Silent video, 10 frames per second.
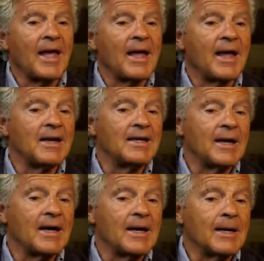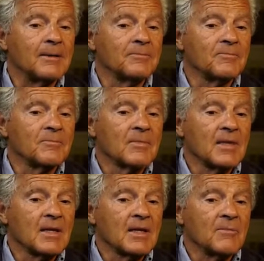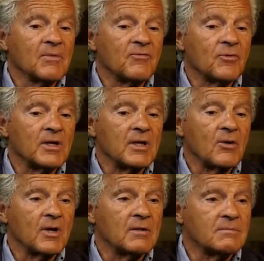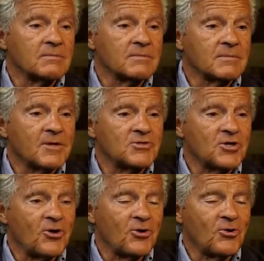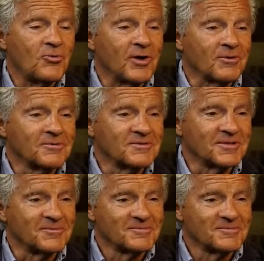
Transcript: And before you know it, there's a whole career. So.